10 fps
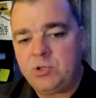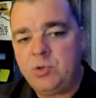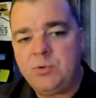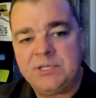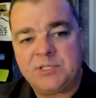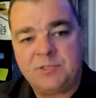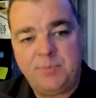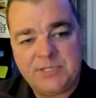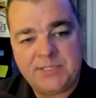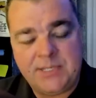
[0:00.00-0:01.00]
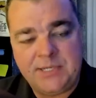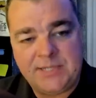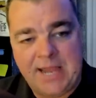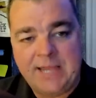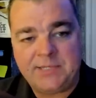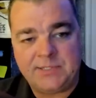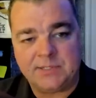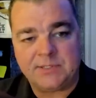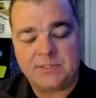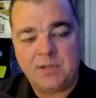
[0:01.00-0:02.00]
to dismiss these
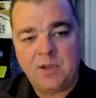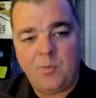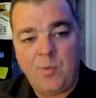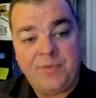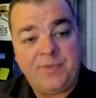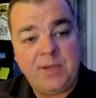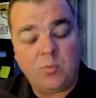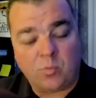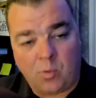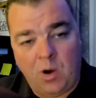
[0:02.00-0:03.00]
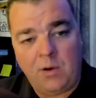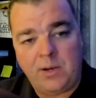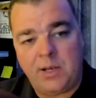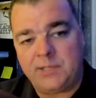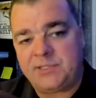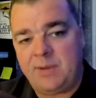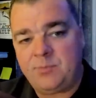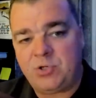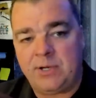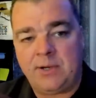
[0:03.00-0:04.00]
cases with the wrong
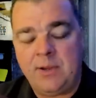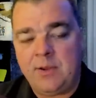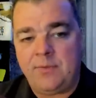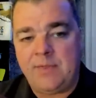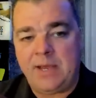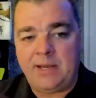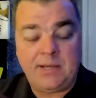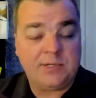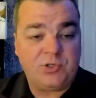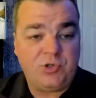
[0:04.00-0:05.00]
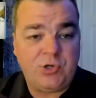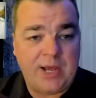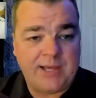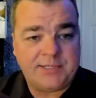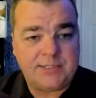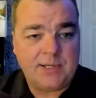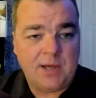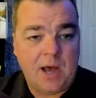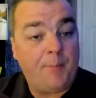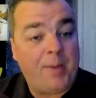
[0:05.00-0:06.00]
assumption that it is just
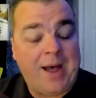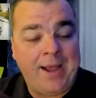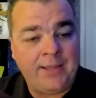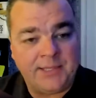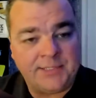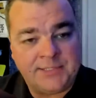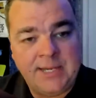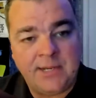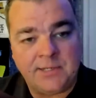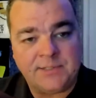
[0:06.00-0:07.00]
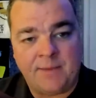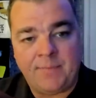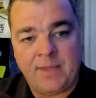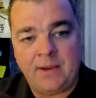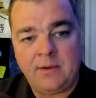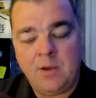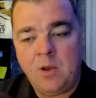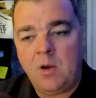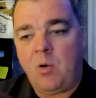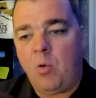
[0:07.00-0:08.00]
a pilot seeing something
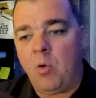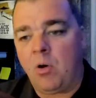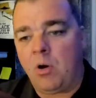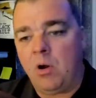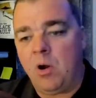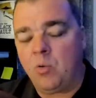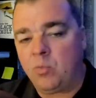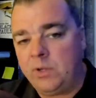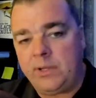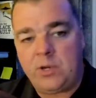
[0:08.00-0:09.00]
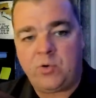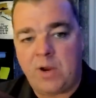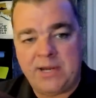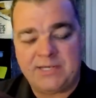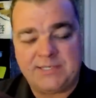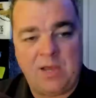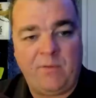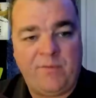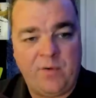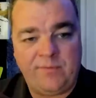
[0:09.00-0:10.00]
or a really cruddy
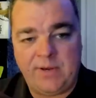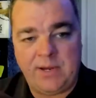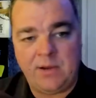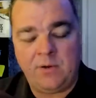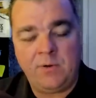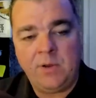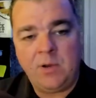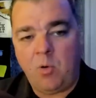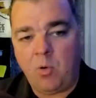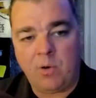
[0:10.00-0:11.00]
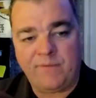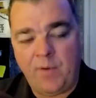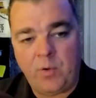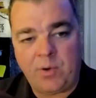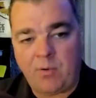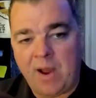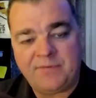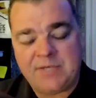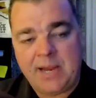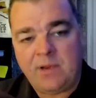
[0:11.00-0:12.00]
cell phone video or
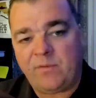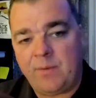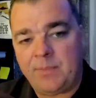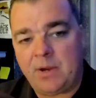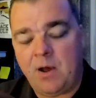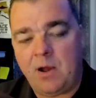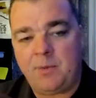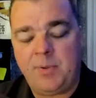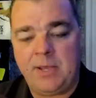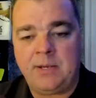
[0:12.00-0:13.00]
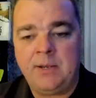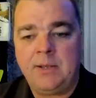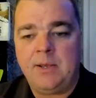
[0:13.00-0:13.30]
photograph taken from the cockpit,